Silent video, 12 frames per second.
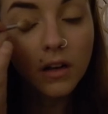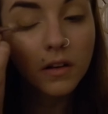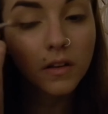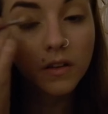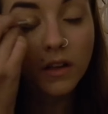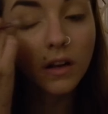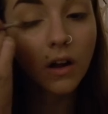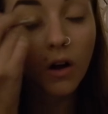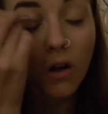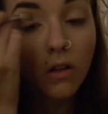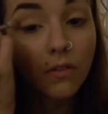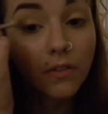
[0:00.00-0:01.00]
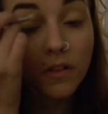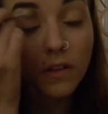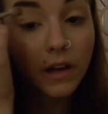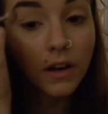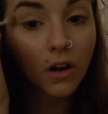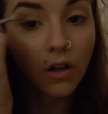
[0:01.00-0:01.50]
Just get it all over the
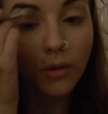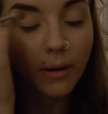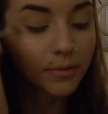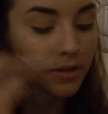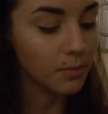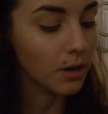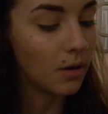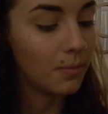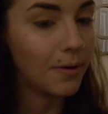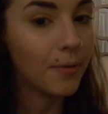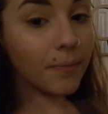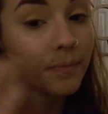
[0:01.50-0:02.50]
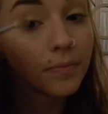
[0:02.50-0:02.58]
lid, all the way up to the brow bone.